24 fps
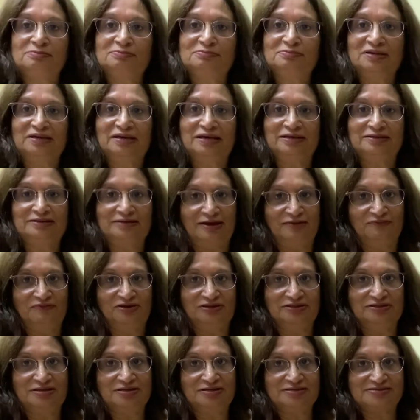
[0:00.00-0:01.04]
heat
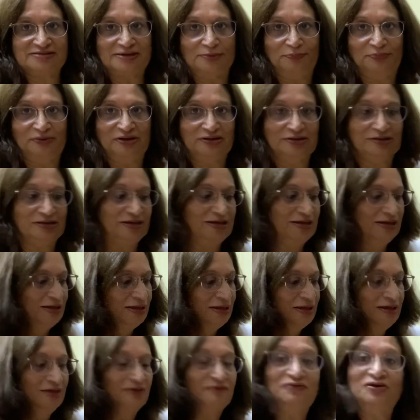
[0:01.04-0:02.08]
everything separately.
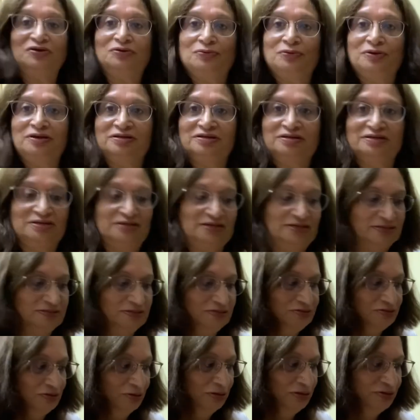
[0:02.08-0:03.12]
We're going to heat
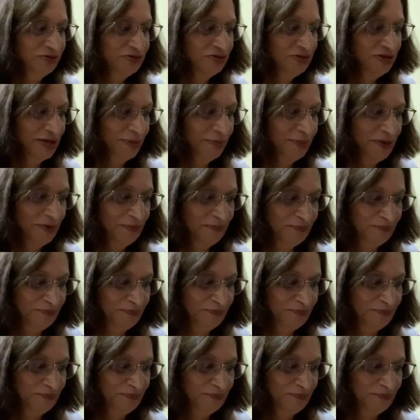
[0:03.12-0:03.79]
it all together.